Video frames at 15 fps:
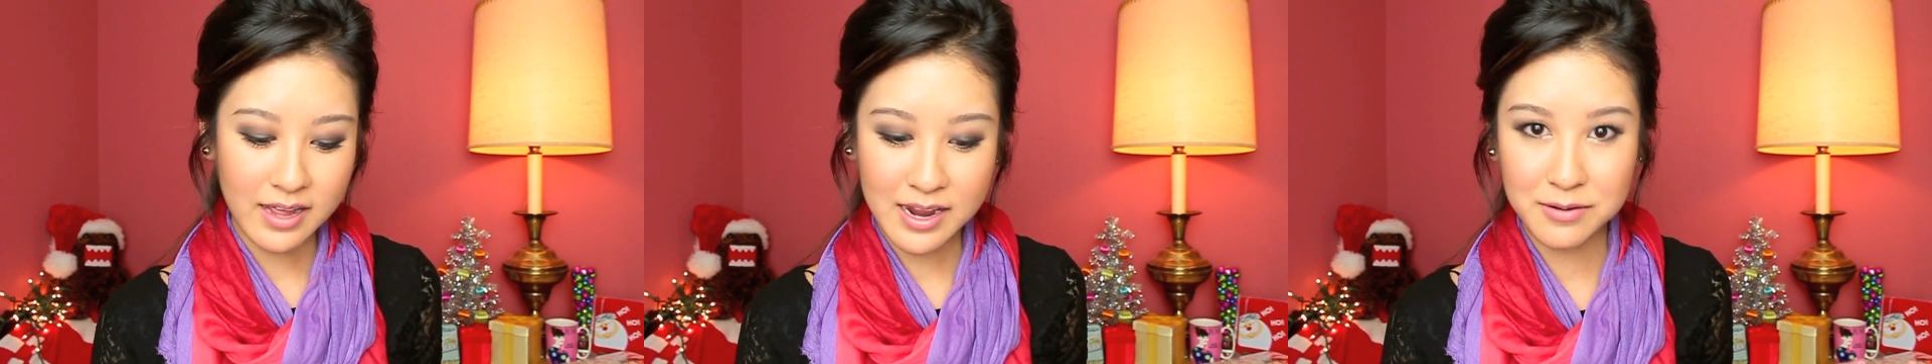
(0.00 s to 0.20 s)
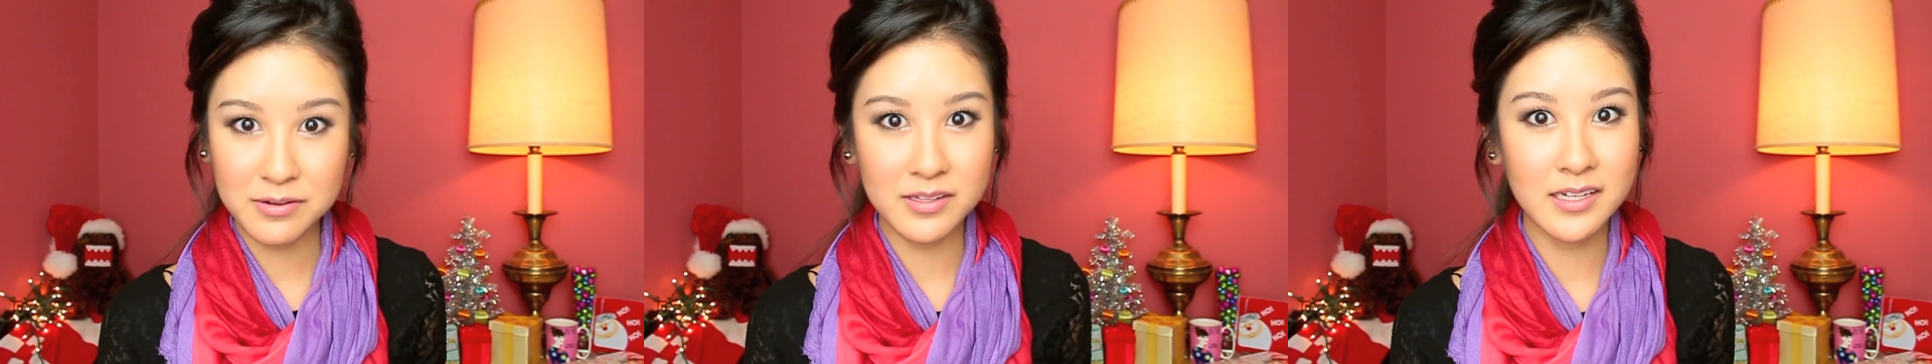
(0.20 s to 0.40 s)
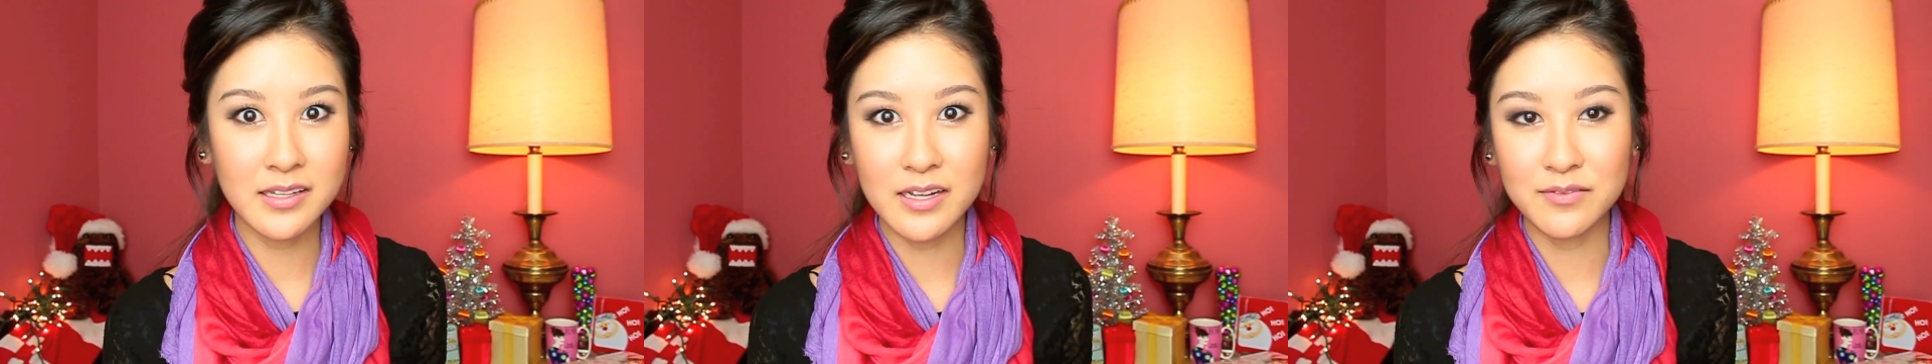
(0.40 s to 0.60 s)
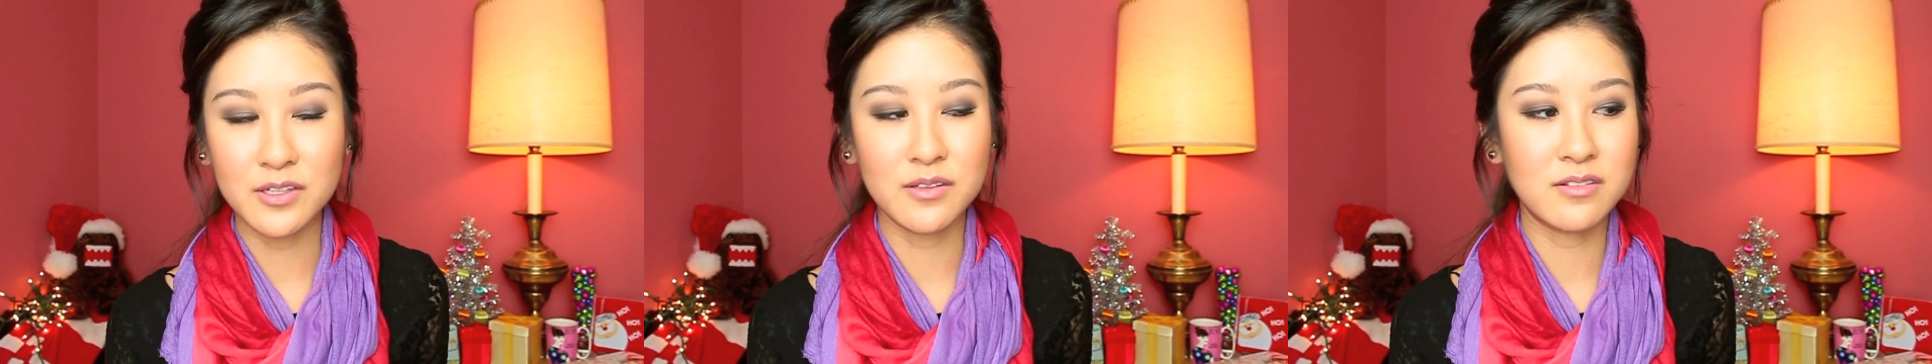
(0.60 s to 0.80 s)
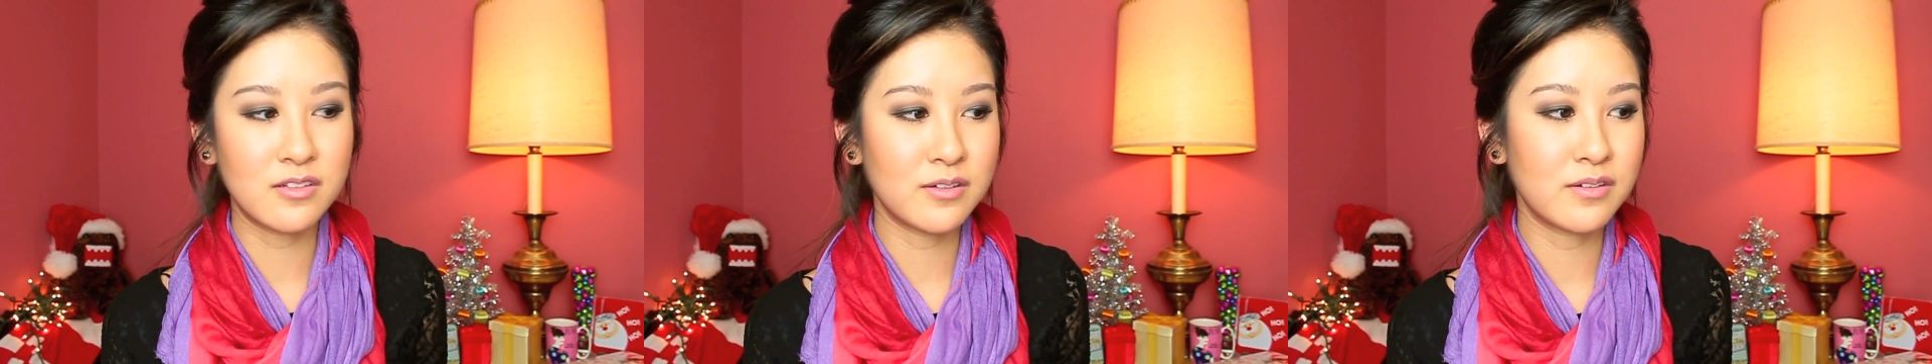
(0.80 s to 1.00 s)
I really love
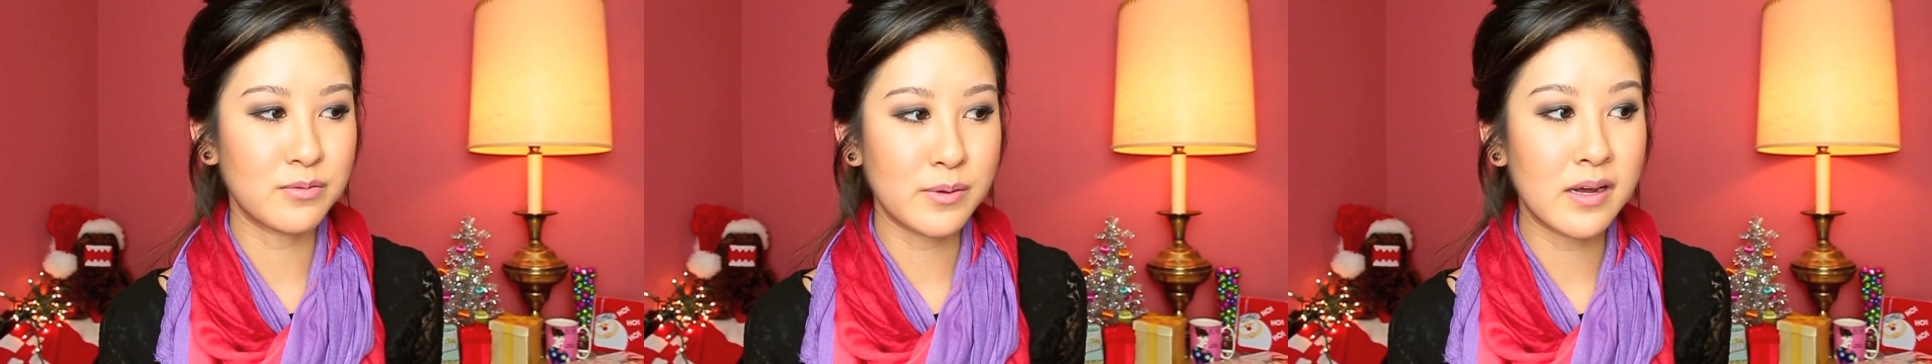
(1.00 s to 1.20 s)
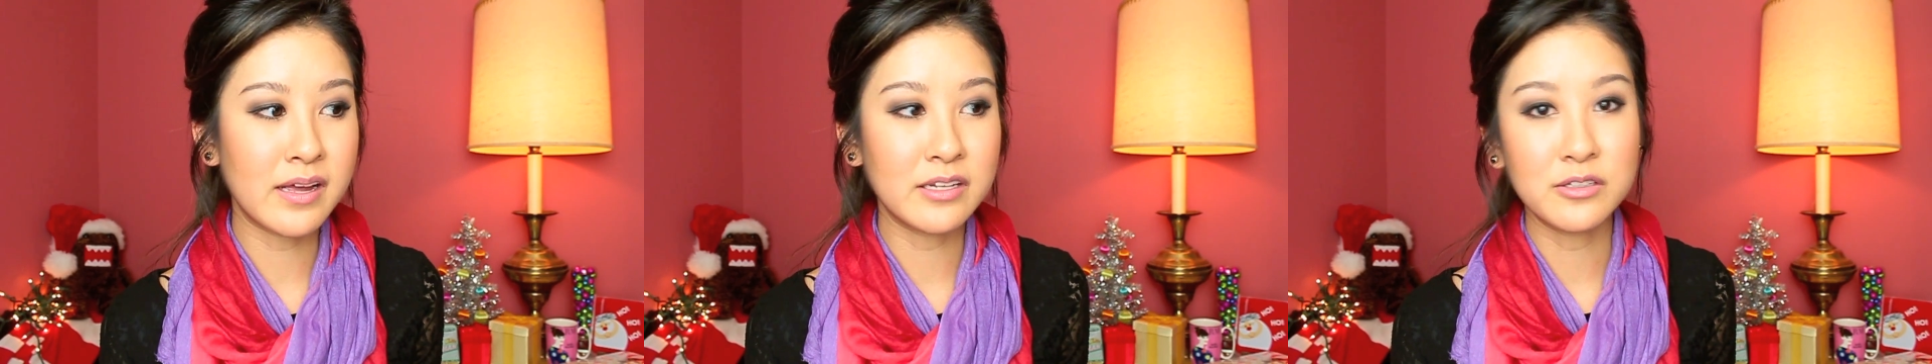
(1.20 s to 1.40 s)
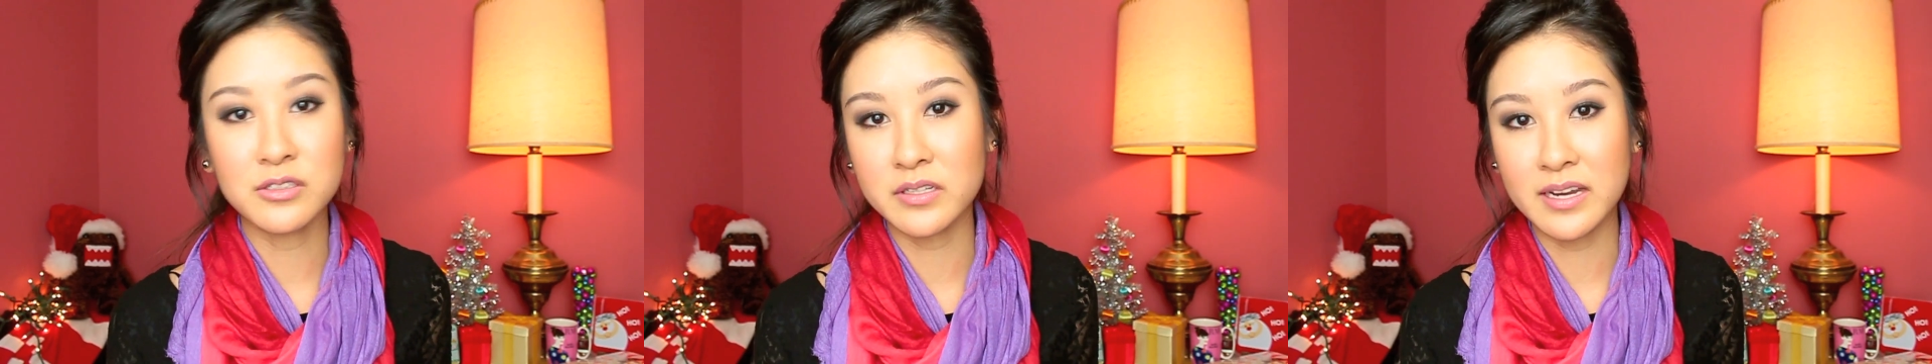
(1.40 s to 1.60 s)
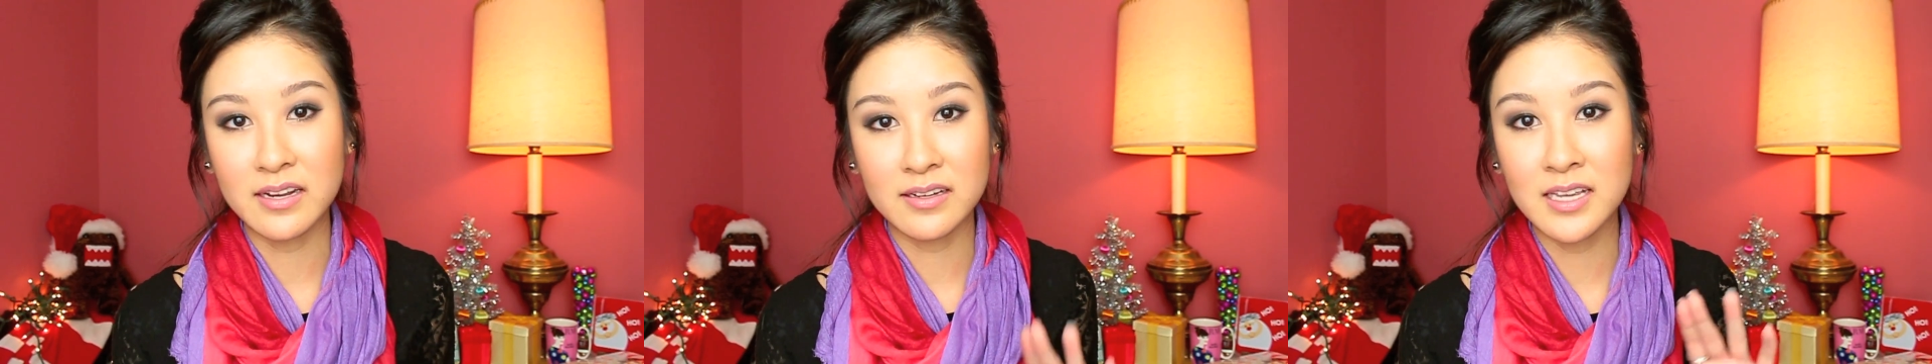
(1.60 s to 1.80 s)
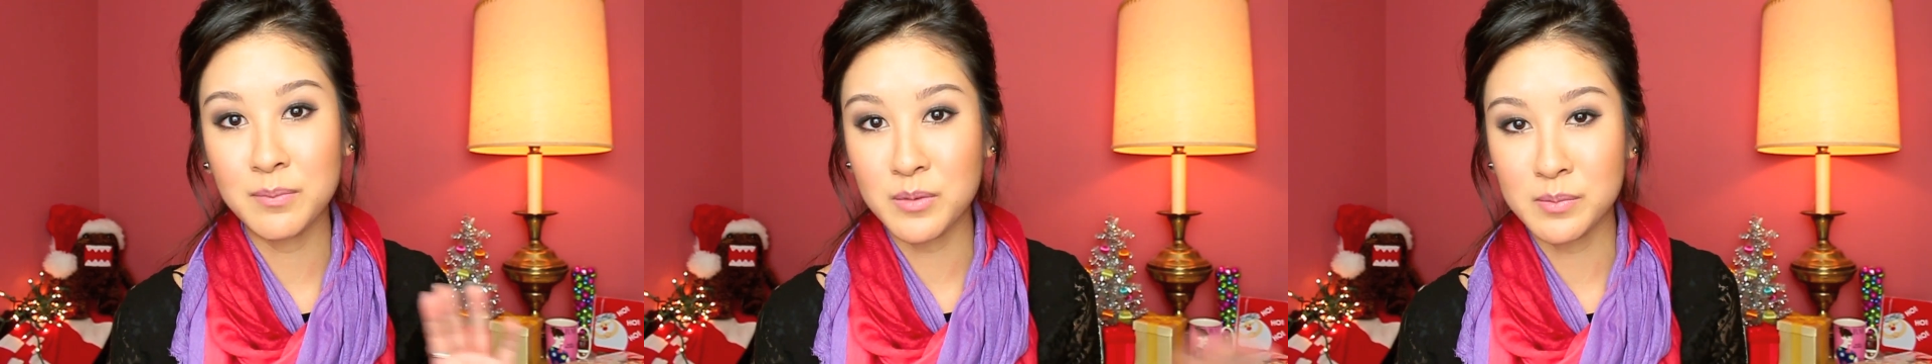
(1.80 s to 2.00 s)
those two as well. I usually
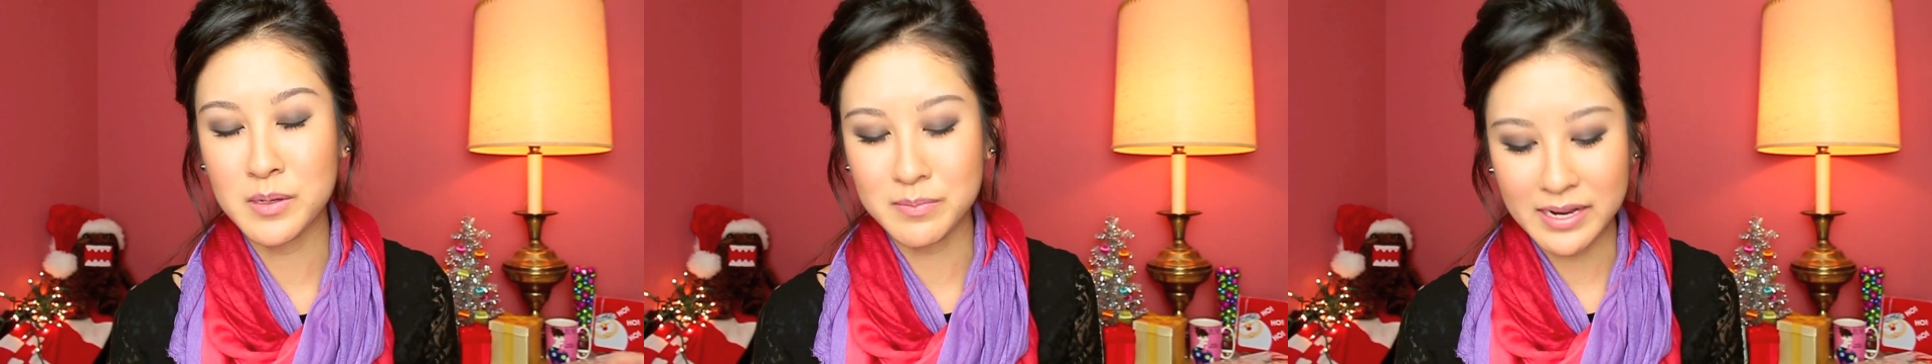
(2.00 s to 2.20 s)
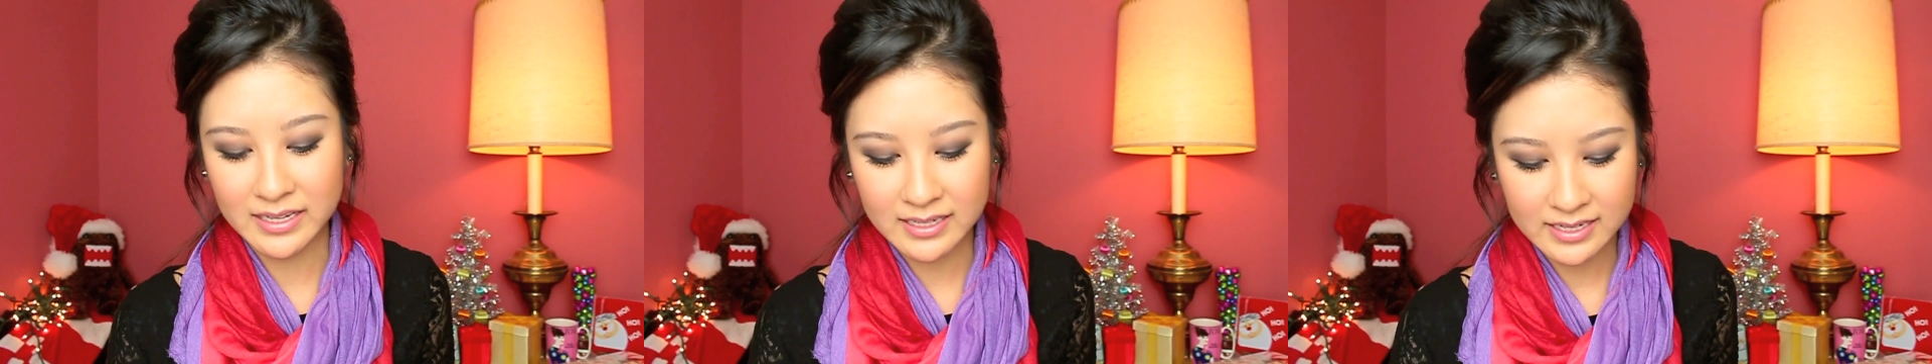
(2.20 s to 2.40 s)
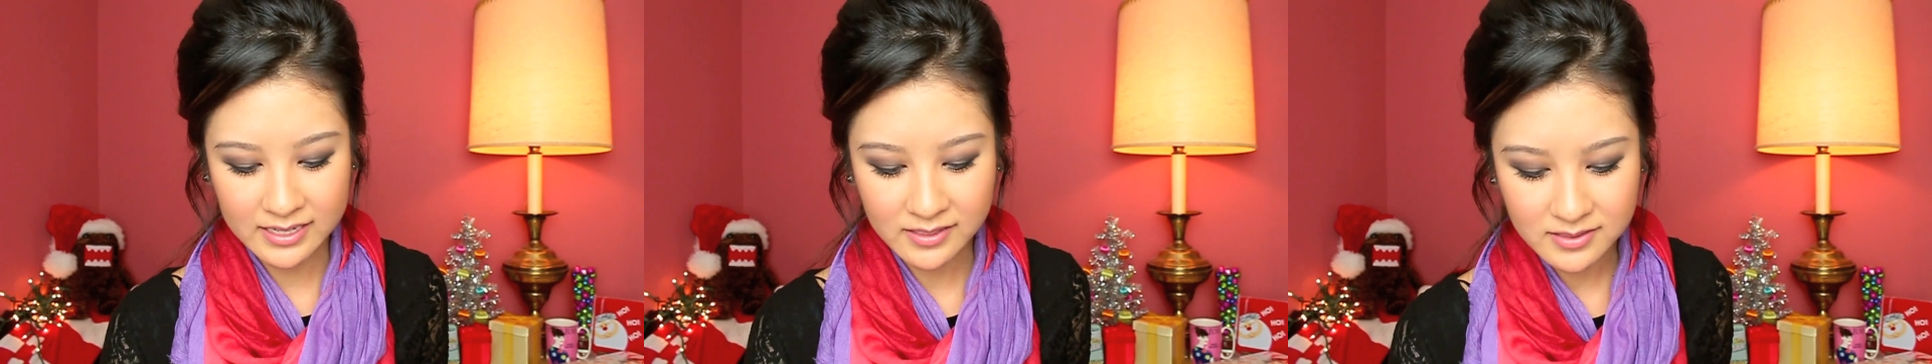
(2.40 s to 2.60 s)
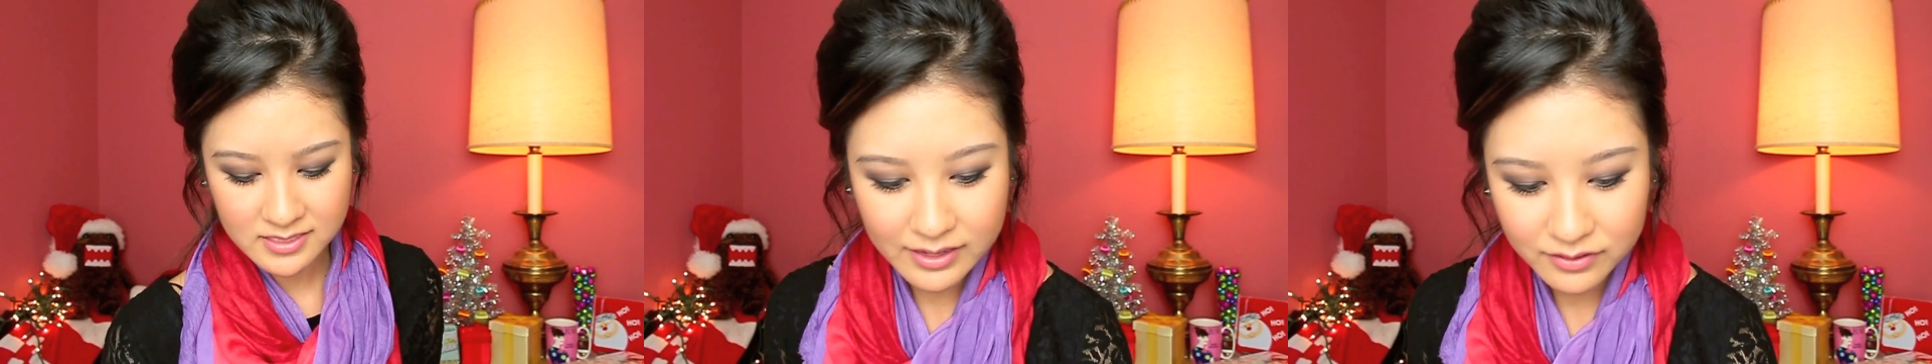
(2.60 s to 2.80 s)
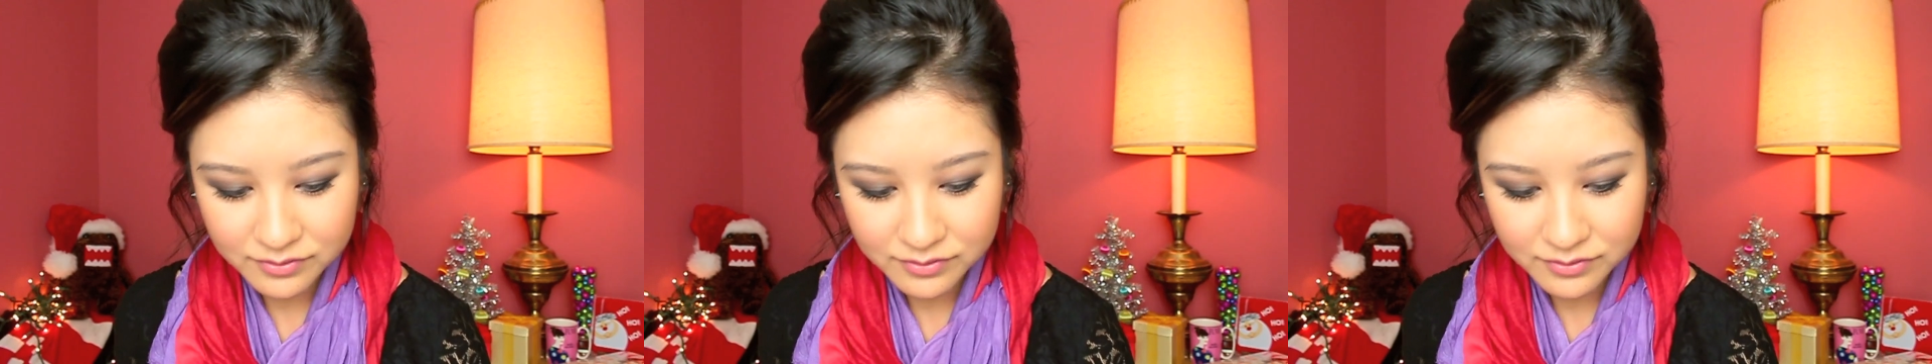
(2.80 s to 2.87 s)
keep them in my kit.